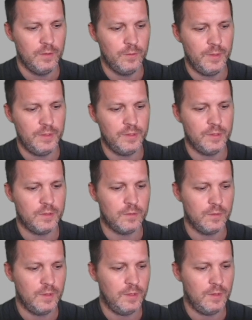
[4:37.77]

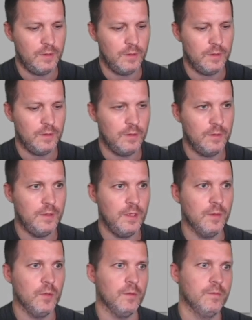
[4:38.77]
registry
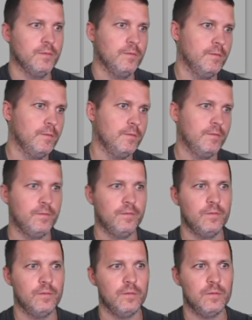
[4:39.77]
demo.
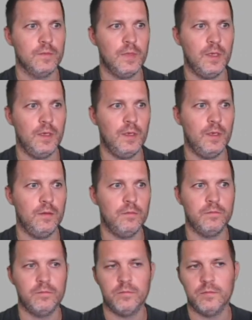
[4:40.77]
And
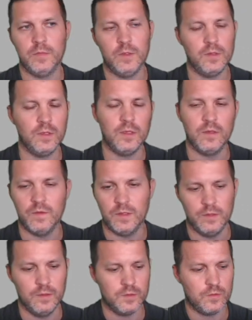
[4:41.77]
you can give it
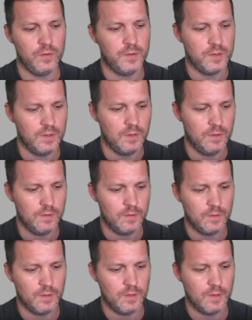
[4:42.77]
a description.
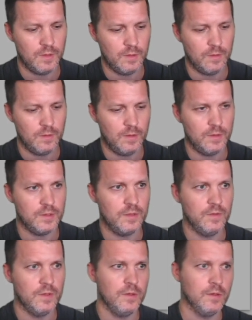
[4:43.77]
Uh, let's
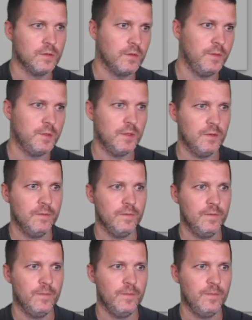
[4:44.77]
give it a description.